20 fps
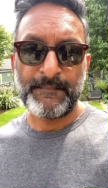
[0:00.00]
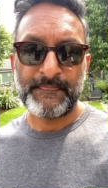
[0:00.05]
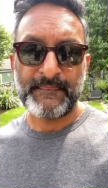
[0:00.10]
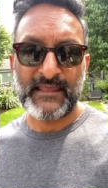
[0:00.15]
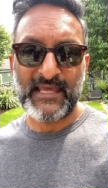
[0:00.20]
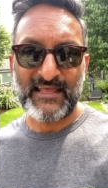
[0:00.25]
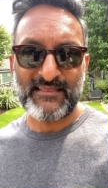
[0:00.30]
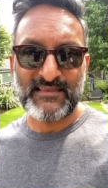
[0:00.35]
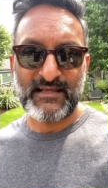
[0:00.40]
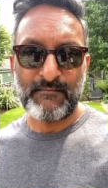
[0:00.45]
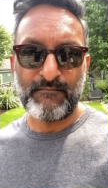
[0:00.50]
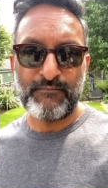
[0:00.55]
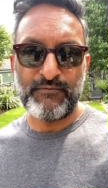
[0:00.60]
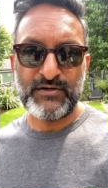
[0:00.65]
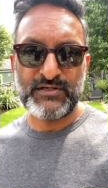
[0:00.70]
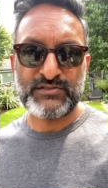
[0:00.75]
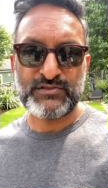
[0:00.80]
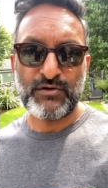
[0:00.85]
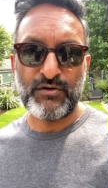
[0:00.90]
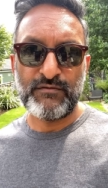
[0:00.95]
get that
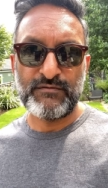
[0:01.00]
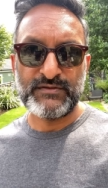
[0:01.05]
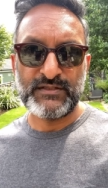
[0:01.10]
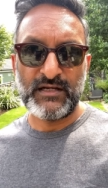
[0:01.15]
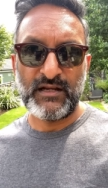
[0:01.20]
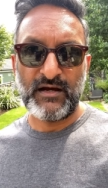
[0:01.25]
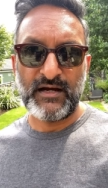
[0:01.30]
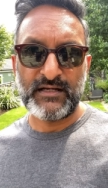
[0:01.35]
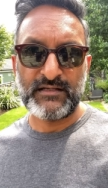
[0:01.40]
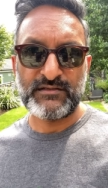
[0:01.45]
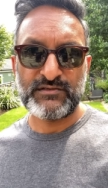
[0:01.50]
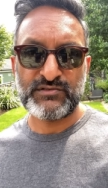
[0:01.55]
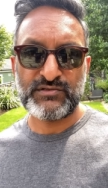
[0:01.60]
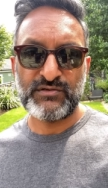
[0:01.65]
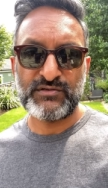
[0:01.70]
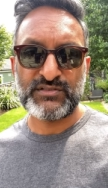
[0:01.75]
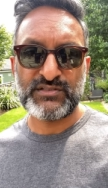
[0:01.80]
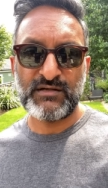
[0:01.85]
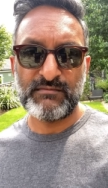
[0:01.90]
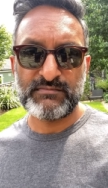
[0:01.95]
bridge over the line. So
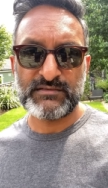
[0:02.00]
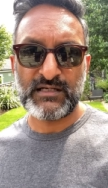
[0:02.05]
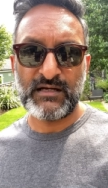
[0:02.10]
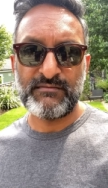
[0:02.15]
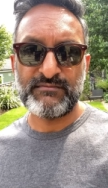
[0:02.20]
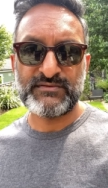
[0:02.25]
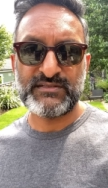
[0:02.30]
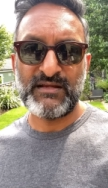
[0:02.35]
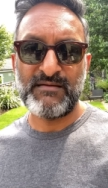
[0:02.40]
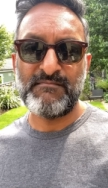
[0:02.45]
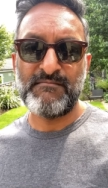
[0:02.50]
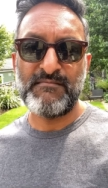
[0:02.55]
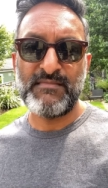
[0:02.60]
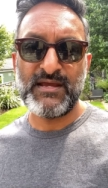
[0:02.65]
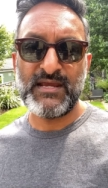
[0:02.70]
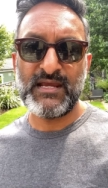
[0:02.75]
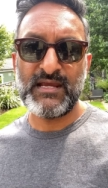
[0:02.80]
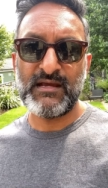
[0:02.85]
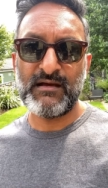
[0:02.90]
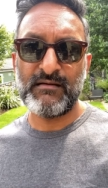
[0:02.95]
sometimes they
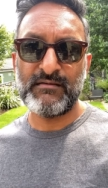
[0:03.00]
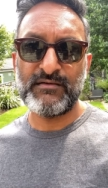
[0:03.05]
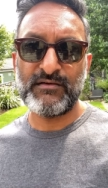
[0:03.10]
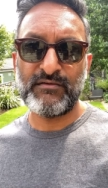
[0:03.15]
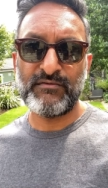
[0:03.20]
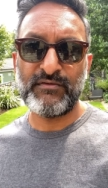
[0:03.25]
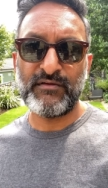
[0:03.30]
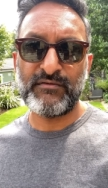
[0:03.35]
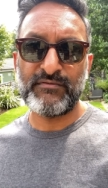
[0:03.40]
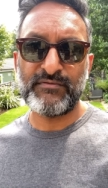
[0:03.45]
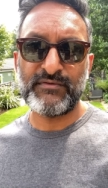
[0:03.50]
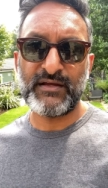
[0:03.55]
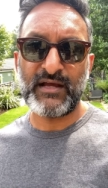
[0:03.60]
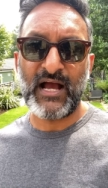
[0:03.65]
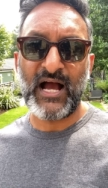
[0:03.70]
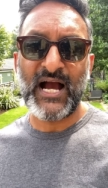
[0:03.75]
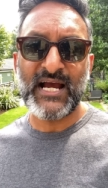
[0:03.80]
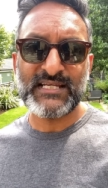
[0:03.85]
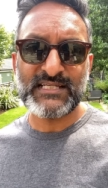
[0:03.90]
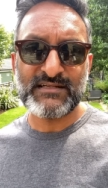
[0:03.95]
may not not they're
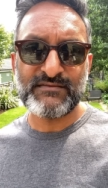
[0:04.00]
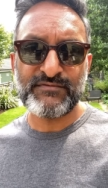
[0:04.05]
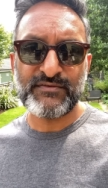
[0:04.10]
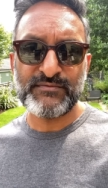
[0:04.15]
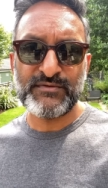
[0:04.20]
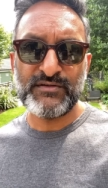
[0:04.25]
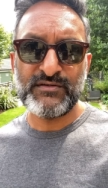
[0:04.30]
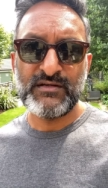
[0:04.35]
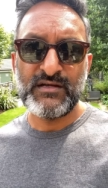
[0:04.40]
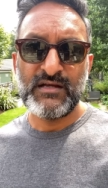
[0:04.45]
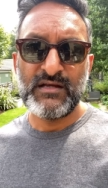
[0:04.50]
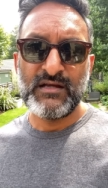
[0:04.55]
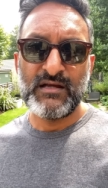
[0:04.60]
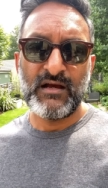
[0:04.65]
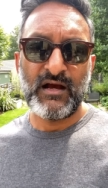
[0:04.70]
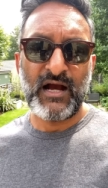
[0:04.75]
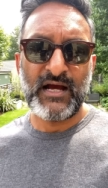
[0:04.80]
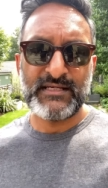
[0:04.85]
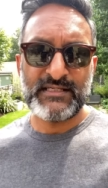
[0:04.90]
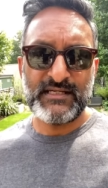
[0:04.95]
hiding from you,
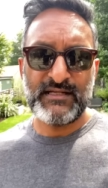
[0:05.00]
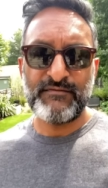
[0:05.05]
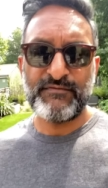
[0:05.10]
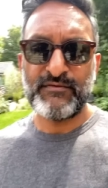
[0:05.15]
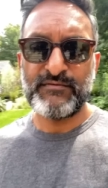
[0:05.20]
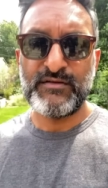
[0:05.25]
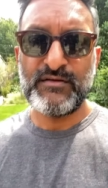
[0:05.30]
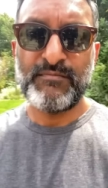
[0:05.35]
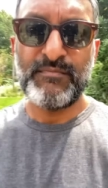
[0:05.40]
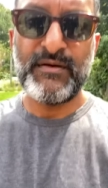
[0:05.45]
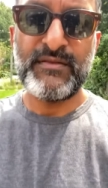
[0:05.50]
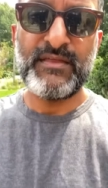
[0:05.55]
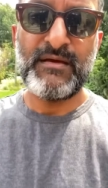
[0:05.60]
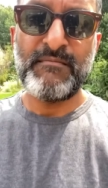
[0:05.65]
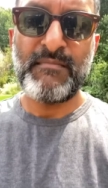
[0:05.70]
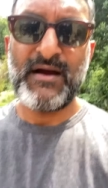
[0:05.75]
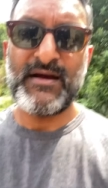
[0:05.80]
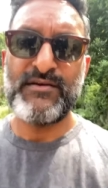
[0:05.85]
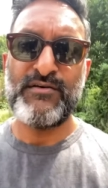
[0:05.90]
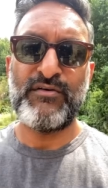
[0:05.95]
hiding it from you, but they
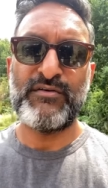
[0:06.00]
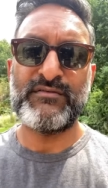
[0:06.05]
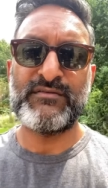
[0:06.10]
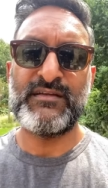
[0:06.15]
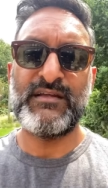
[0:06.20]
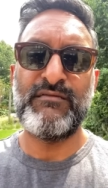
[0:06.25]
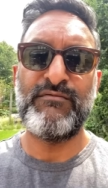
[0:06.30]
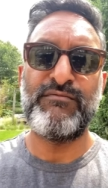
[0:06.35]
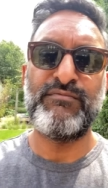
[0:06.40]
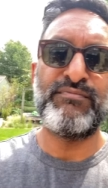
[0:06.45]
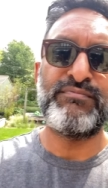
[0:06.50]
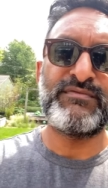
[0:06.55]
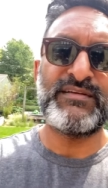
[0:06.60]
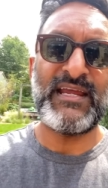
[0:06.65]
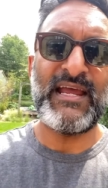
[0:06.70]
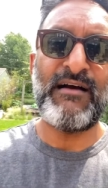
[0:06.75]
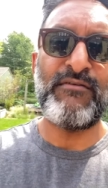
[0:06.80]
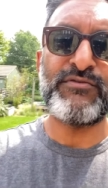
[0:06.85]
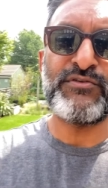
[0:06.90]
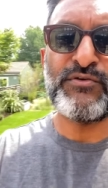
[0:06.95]
might not give
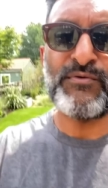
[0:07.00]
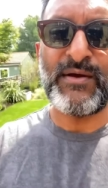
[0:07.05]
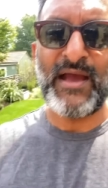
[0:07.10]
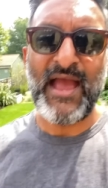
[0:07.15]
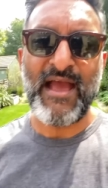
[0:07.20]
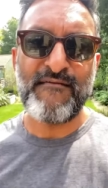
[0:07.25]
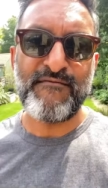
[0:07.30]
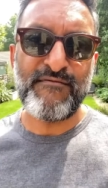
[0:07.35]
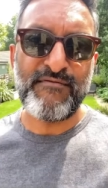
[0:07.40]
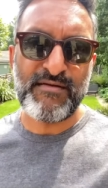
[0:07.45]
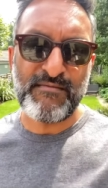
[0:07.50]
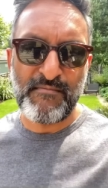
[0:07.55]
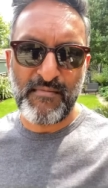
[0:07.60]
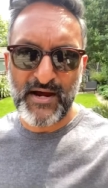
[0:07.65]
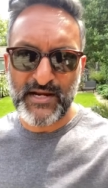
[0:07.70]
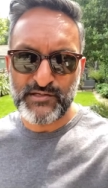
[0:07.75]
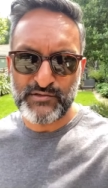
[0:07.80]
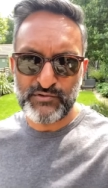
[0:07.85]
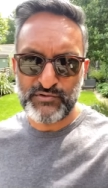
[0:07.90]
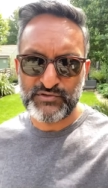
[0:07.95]
tell you every
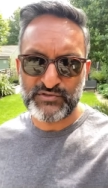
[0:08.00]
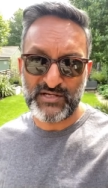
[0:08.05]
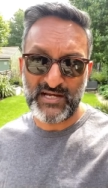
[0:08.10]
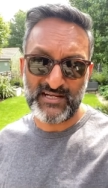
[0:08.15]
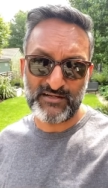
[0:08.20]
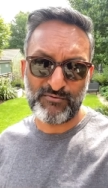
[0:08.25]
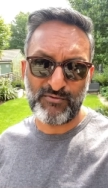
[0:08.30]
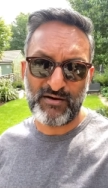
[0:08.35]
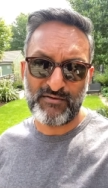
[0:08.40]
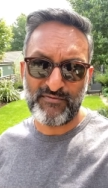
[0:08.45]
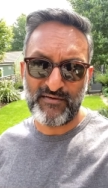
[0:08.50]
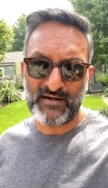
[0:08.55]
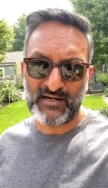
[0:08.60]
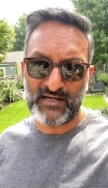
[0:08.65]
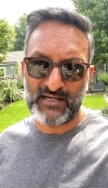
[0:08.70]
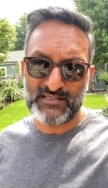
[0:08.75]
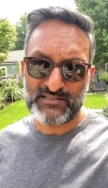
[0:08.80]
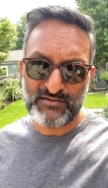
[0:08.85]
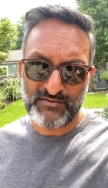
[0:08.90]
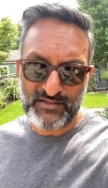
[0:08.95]
minutia. And quite
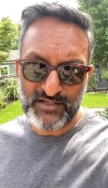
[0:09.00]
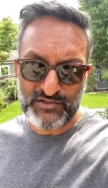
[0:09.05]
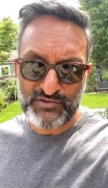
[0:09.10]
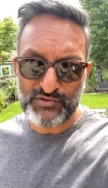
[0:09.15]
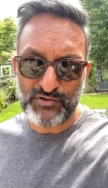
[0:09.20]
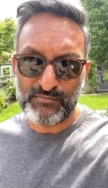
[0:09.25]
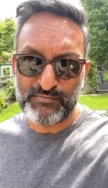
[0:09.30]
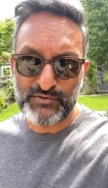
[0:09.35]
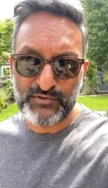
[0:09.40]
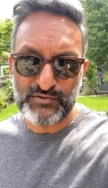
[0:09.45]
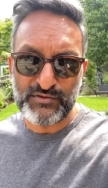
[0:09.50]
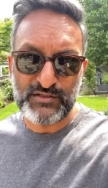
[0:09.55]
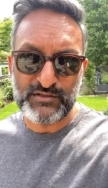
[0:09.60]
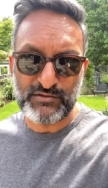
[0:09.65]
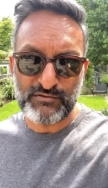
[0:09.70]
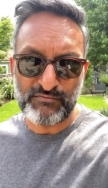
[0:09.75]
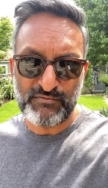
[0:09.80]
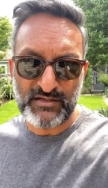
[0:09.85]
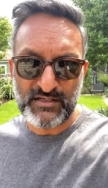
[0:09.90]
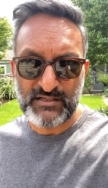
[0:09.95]
frankly, it's not their job. You need
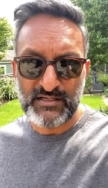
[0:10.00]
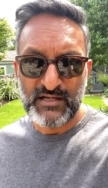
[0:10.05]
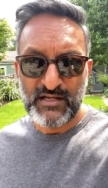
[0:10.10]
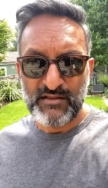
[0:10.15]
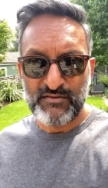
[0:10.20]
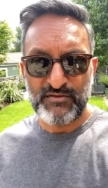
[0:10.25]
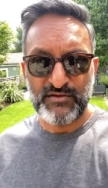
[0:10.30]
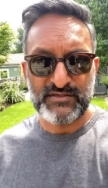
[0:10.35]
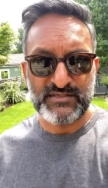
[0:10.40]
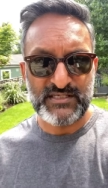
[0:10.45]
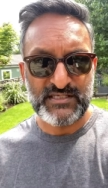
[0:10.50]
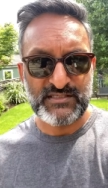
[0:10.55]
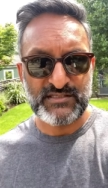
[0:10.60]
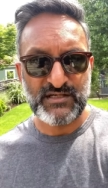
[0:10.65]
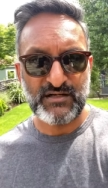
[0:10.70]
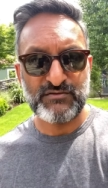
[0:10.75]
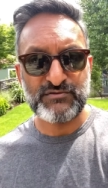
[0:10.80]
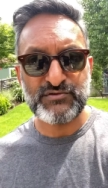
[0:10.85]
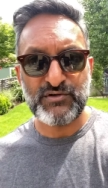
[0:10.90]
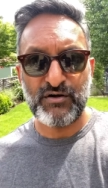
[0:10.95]
to read the
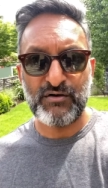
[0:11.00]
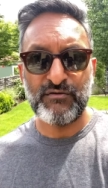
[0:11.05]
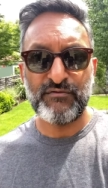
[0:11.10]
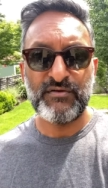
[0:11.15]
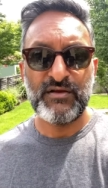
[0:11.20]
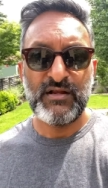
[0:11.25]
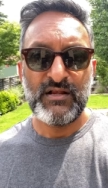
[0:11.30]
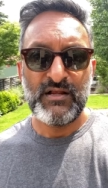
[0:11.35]
details of